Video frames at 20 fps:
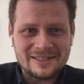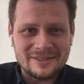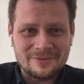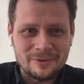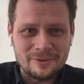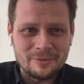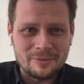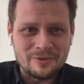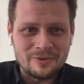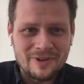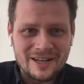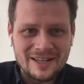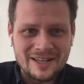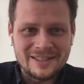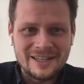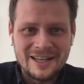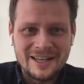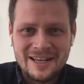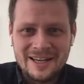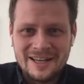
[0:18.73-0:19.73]
We provide
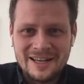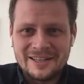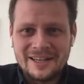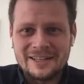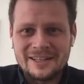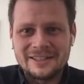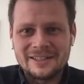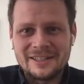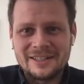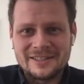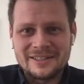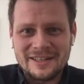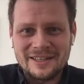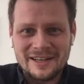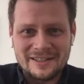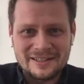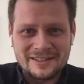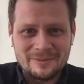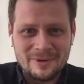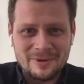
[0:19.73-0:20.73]
data and
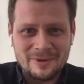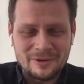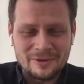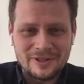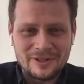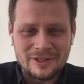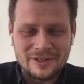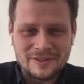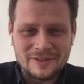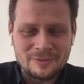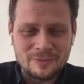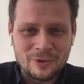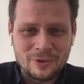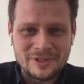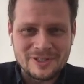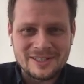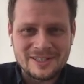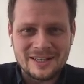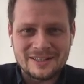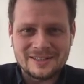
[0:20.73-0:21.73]
insights about
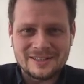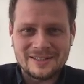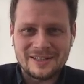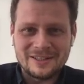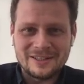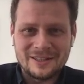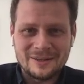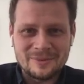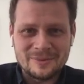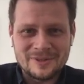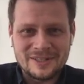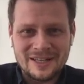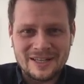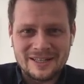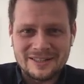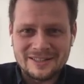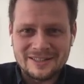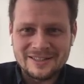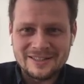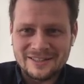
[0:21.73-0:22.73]
sports tech startups
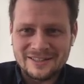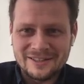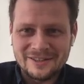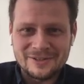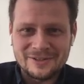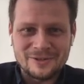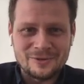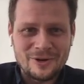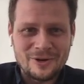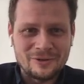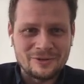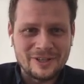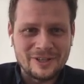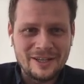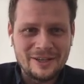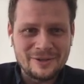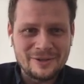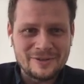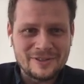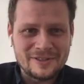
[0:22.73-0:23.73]
and the surrounding
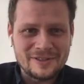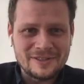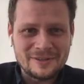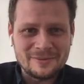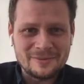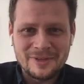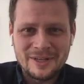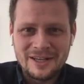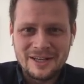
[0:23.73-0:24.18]
ecosystem.